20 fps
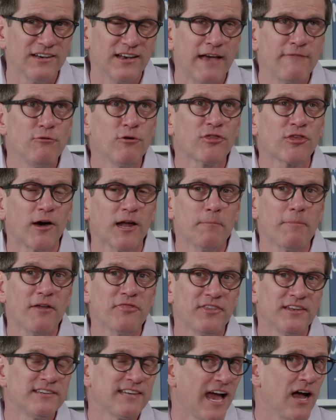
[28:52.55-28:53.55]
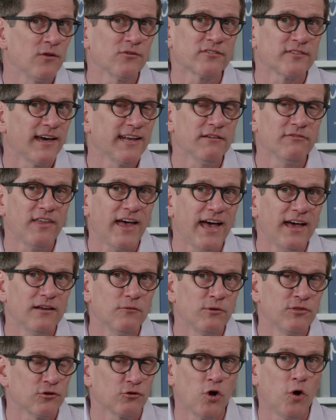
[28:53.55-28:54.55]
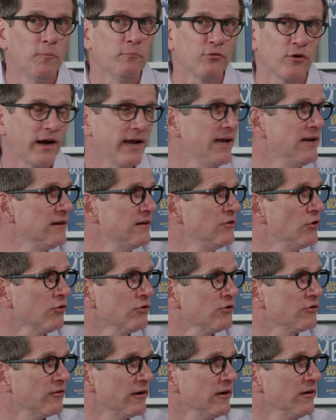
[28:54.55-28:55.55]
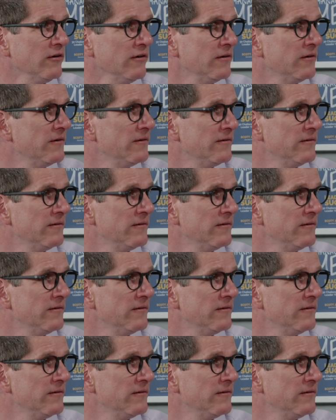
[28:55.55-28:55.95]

Have you thought about the downside of that with your own brand and your own career?